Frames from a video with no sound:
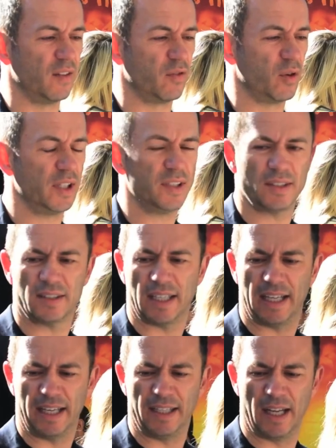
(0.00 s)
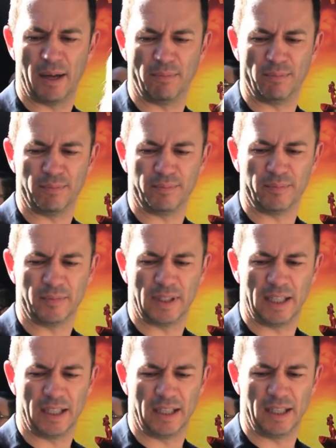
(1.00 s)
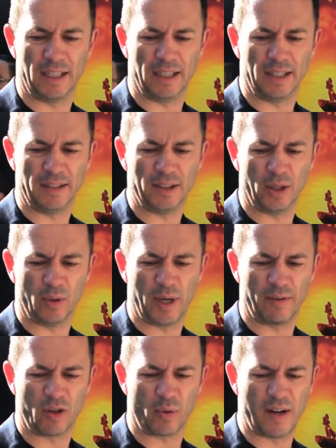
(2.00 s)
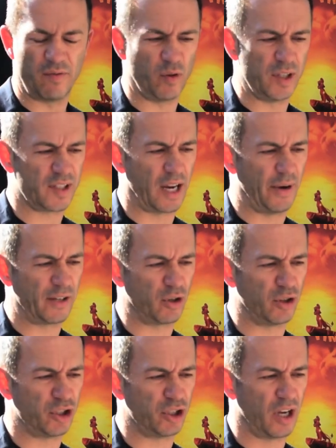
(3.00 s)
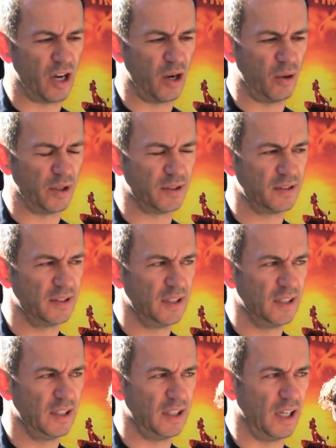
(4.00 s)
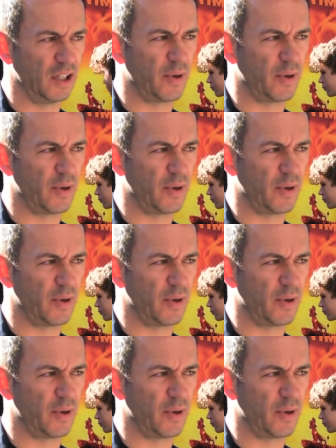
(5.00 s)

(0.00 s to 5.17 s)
the voice. And um, uh, you know, we have a great voice director on the show and a